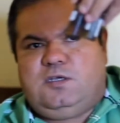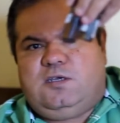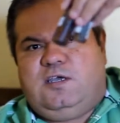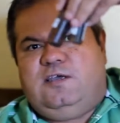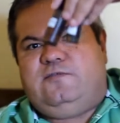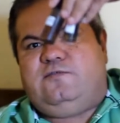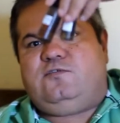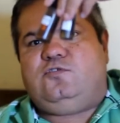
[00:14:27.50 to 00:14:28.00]

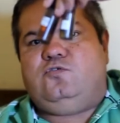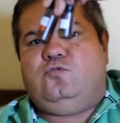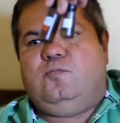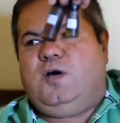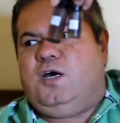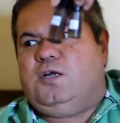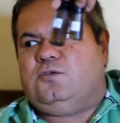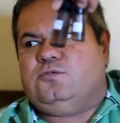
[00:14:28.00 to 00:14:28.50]
have 2
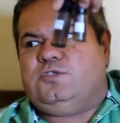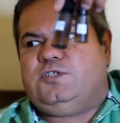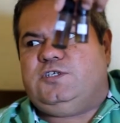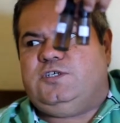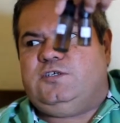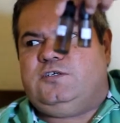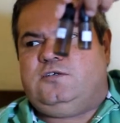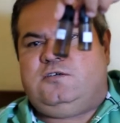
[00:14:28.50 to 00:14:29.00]
bottles
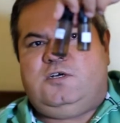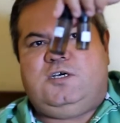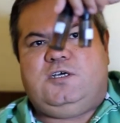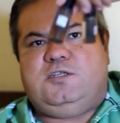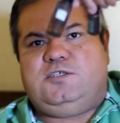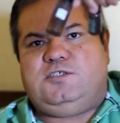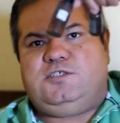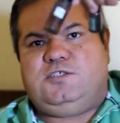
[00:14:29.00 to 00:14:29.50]
here.
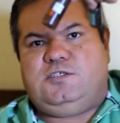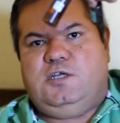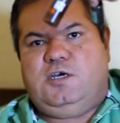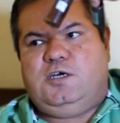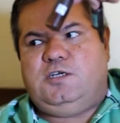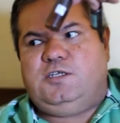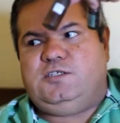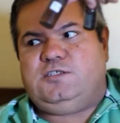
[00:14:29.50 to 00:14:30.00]
This is the
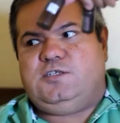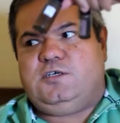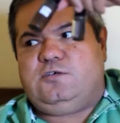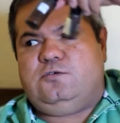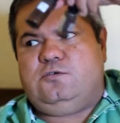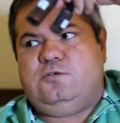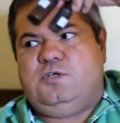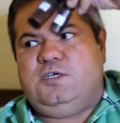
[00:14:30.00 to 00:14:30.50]

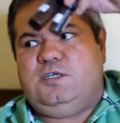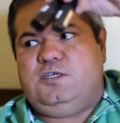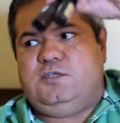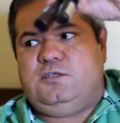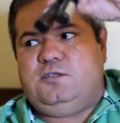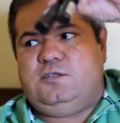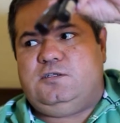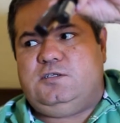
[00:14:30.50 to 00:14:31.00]
honeysuckle
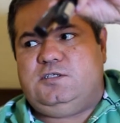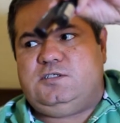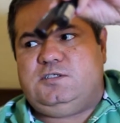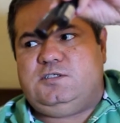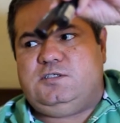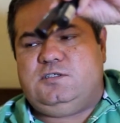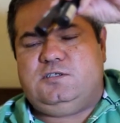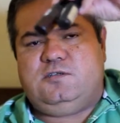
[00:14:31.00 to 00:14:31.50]
and this
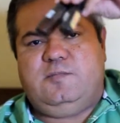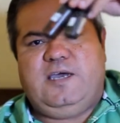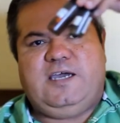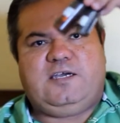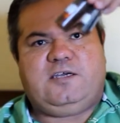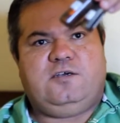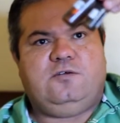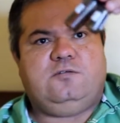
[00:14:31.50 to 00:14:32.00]
is the
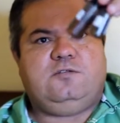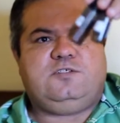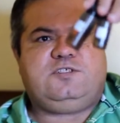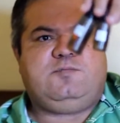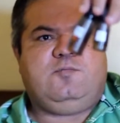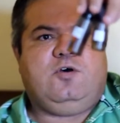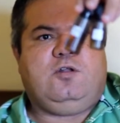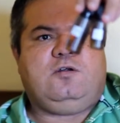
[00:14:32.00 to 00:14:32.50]
tobacco, the
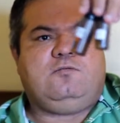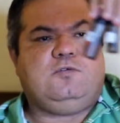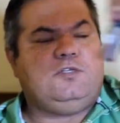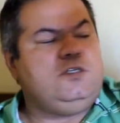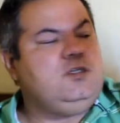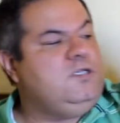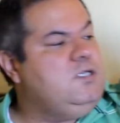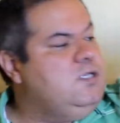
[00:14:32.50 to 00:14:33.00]
smaller one.
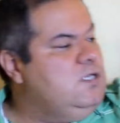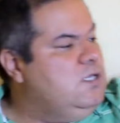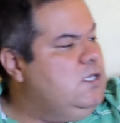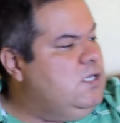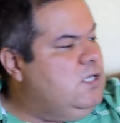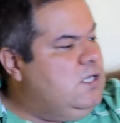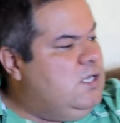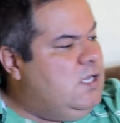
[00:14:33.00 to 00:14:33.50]

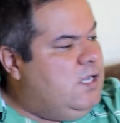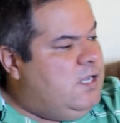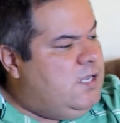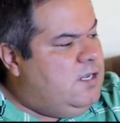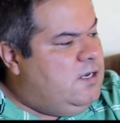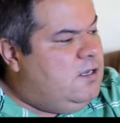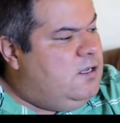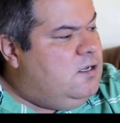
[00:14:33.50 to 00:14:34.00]

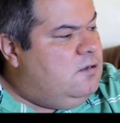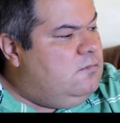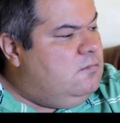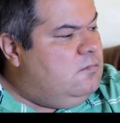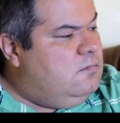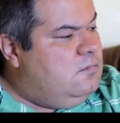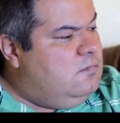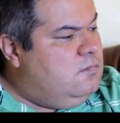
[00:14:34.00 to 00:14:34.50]
And
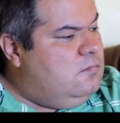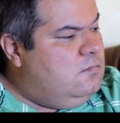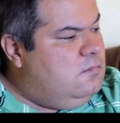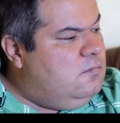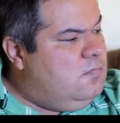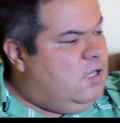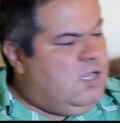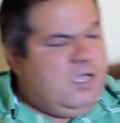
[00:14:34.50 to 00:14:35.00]

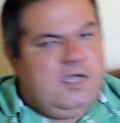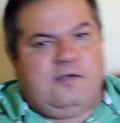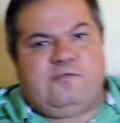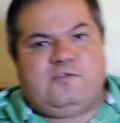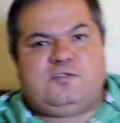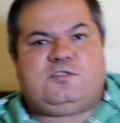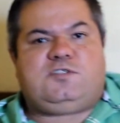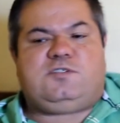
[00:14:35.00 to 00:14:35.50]
I have
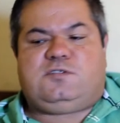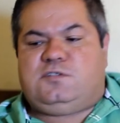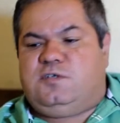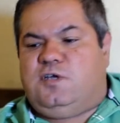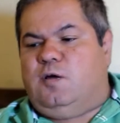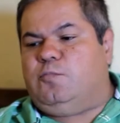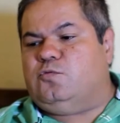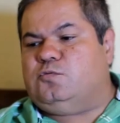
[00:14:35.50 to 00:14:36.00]
a
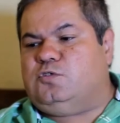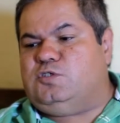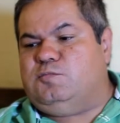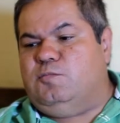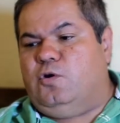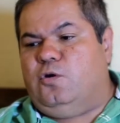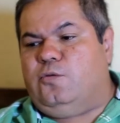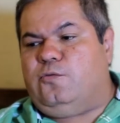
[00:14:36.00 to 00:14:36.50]
couple
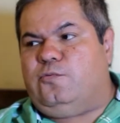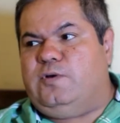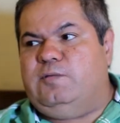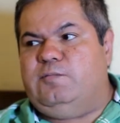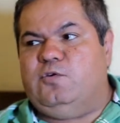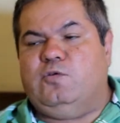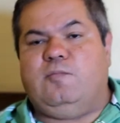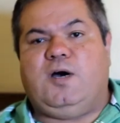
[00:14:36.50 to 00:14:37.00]
small 3
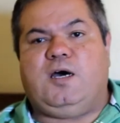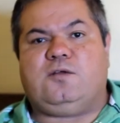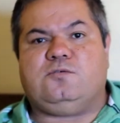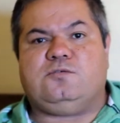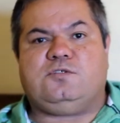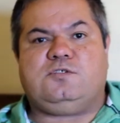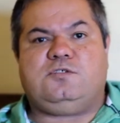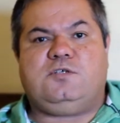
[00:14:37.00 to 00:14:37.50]
ml
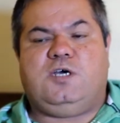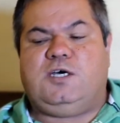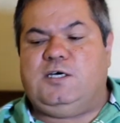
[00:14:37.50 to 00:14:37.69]
bottles